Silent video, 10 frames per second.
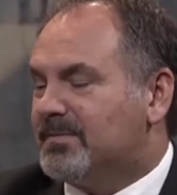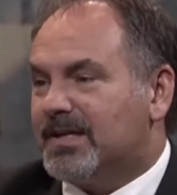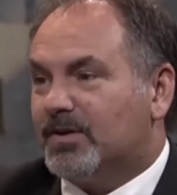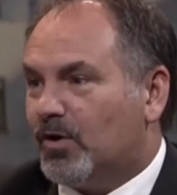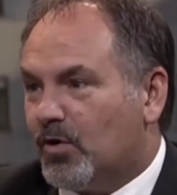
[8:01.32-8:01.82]
me
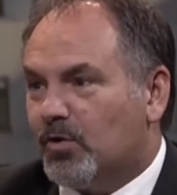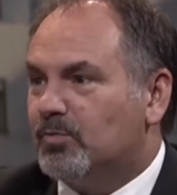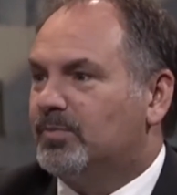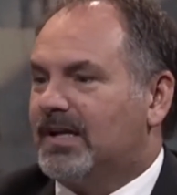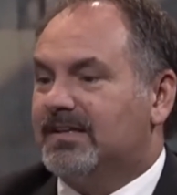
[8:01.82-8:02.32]
in their
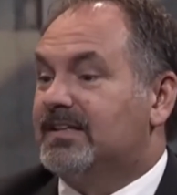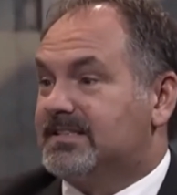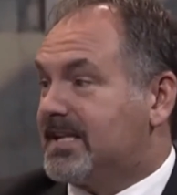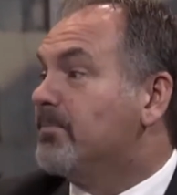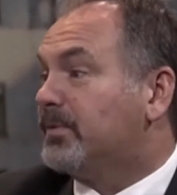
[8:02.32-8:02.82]
home in this
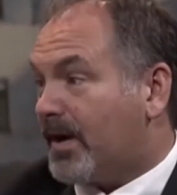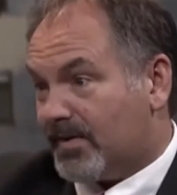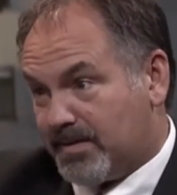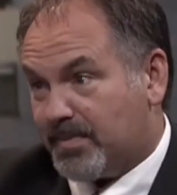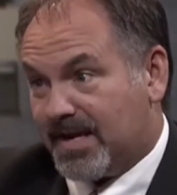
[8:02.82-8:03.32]

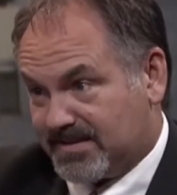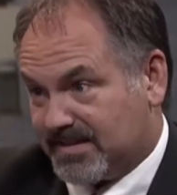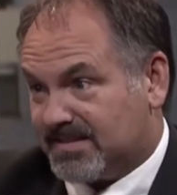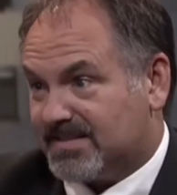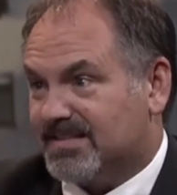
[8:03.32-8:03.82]
temporary
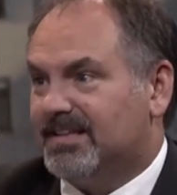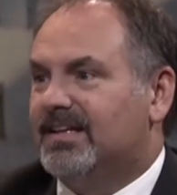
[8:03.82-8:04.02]
basis.